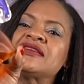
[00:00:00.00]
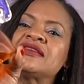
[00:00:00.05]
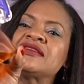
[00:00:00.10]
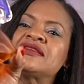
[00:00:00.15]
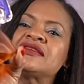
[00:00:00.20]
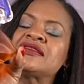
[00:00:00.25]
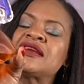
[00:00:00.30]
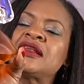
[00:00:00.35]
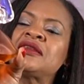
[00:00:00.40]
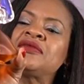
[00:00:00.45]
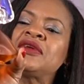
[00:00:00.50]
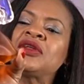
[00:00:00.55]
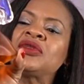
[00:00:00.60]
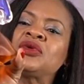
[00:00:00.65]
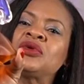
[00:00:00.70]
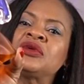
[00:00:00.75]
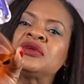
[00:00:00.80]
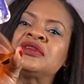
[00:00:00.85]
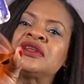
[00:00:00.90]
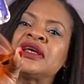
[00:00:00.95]

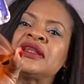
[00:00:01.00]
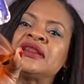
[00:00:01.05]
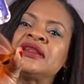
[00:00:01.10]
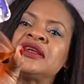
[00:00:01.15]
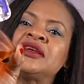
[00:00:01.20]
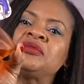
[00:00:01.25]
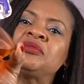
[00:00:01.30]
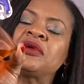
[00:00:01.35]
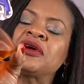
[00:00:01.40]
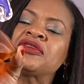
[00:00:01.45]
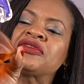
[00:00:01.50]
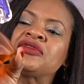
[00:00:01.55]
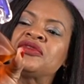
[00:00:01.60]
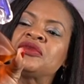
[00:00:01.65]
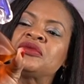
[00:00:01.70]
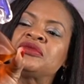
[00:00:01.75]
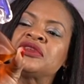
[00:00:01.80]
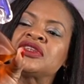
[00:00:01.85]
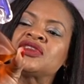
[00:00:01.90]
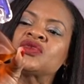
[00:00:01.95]
Salvador Dali
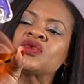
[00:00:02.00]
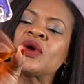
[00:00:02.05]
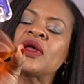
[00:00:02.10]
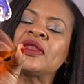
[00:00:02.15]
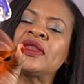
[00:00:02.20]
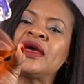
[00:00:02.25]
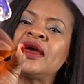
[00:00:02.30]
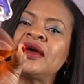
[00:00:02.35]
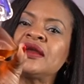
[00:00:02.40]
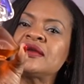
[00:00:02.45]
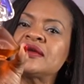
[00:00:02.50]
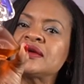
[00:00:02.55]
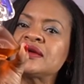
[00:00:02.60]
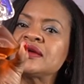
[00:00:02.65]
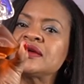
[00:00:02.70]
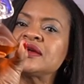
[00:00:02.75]
Parfum de Toilette.